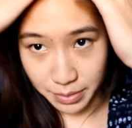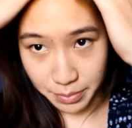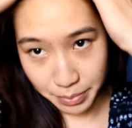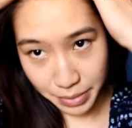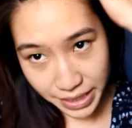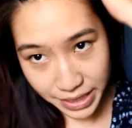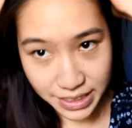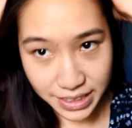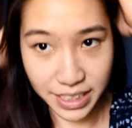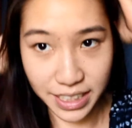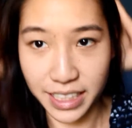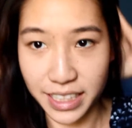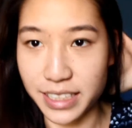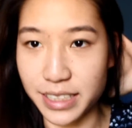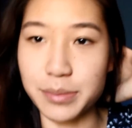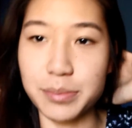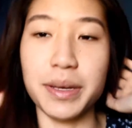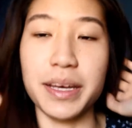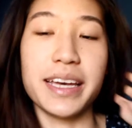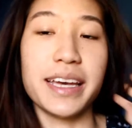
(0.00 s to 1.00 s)
the mess that
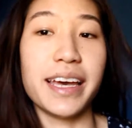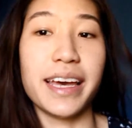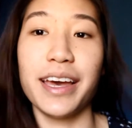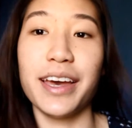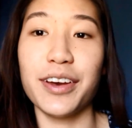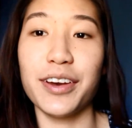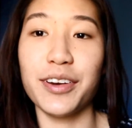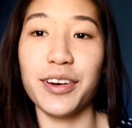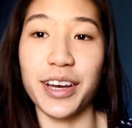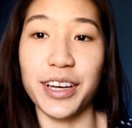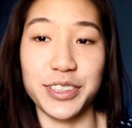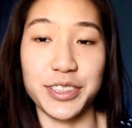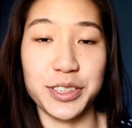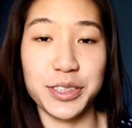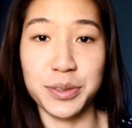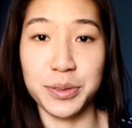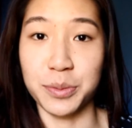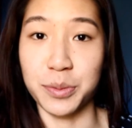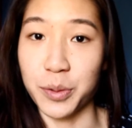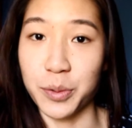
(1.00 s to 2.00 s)
is my hair, I
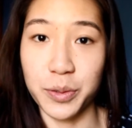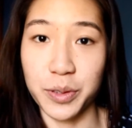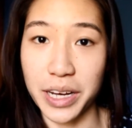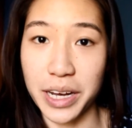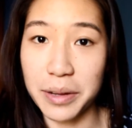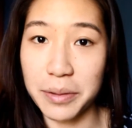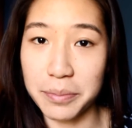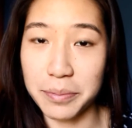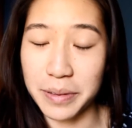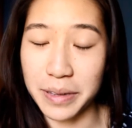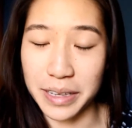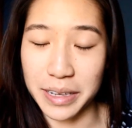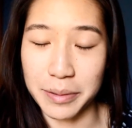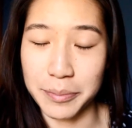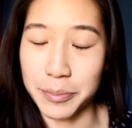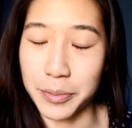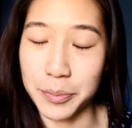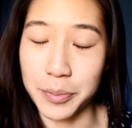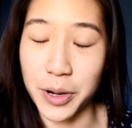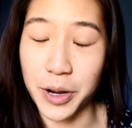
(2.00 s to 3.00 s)
just woke up and
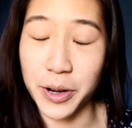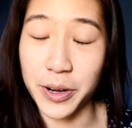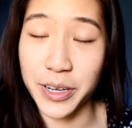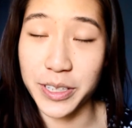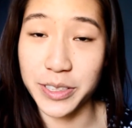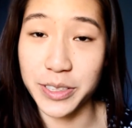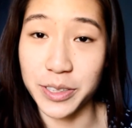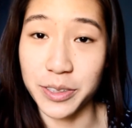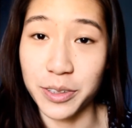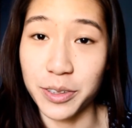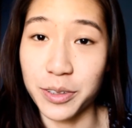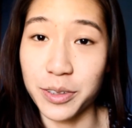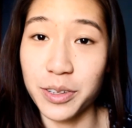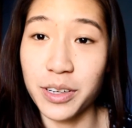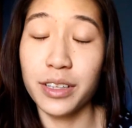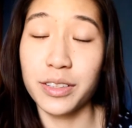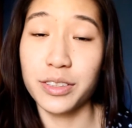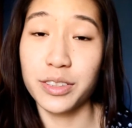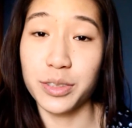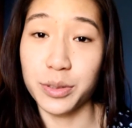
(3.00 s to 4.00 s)
I'm preparing to go
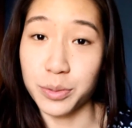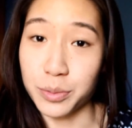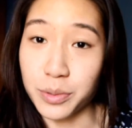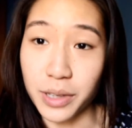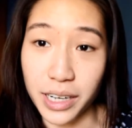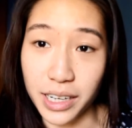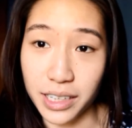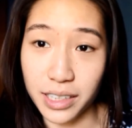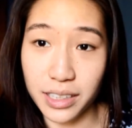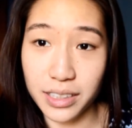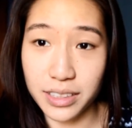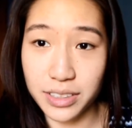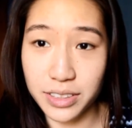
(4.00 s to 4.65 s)
to work.